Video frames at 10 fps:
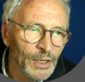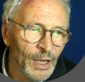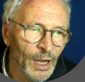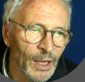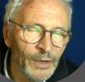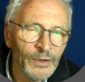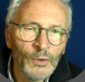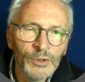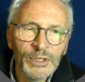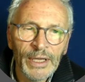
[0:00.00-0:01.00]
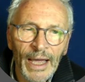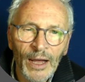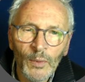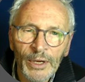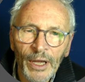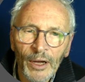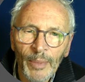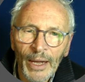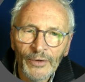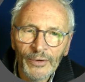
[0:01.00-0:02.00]
and you'll see how we go
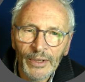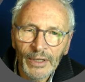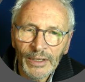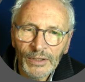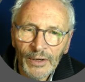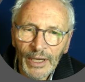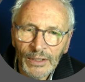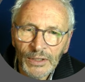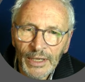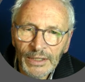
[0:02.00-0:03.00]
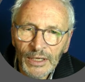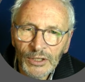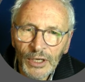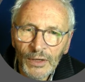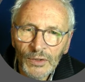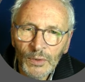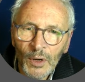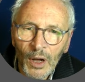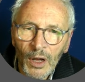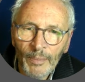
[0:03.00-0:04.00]
about doing this. Okay, so let's actually go to
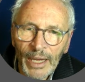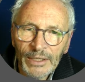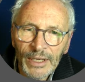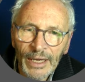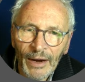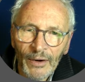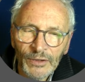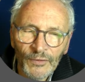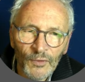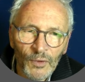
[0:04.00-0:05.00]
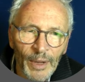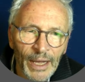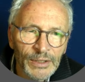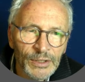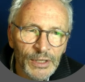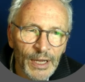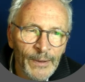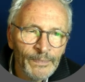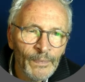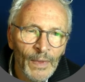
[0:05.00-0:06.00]
our basic character formats,
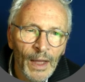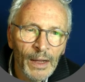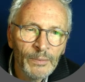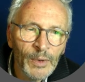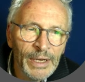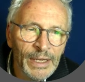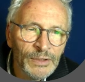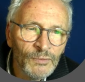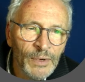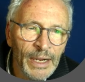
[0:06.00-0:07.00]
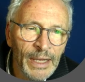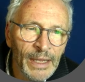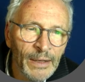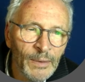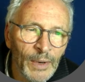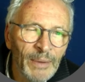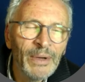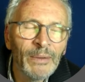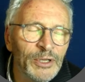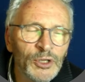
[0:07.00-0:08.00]
and we need to really, well,
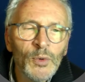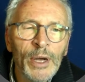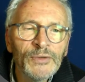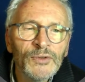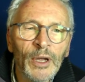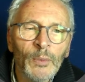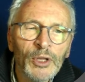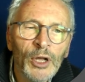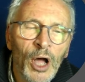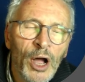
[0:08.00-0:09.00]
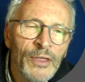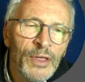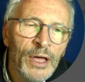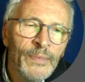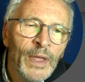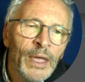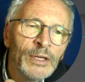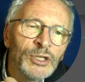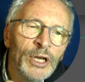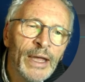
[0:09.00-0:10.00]
the two ways of doing it. We can either
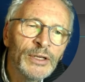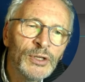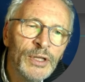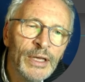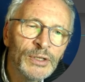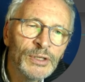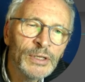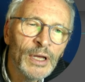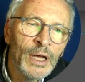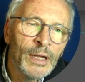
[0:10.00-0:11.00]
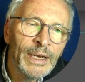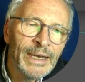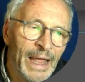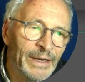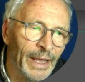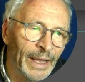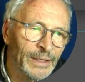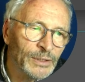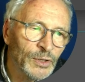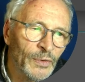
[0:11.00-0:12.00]
change this leading
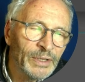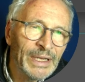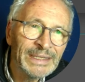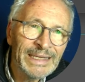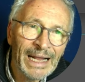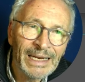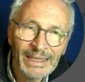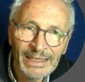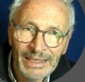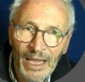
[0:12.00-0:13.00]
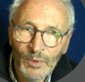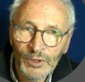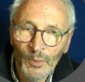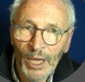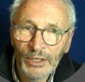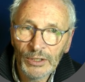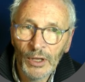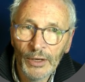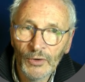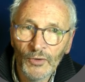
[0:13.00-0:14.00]
so that it's exactly the same as the
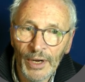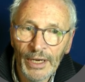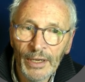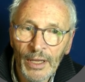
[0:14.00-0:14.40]
baseline grid.